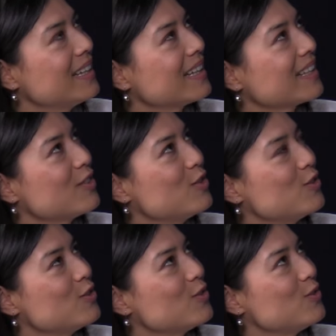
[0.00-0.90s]
like a
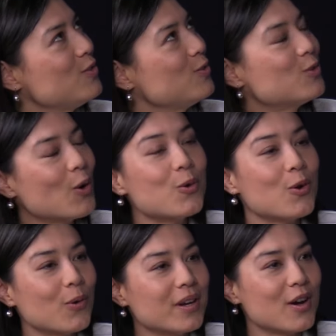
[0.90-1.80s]
you don't
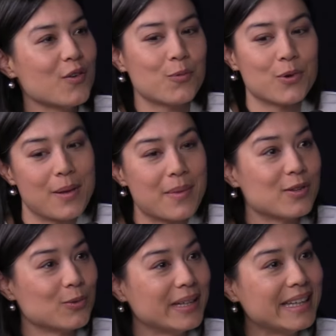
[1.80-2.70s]
know enough what am i
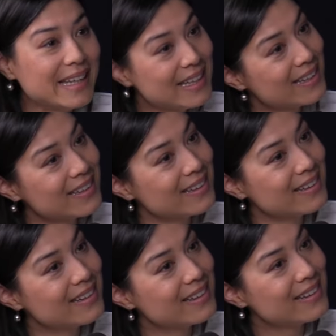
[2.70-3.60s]
doing here
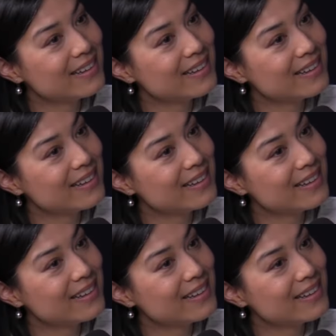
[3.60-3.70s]
yeah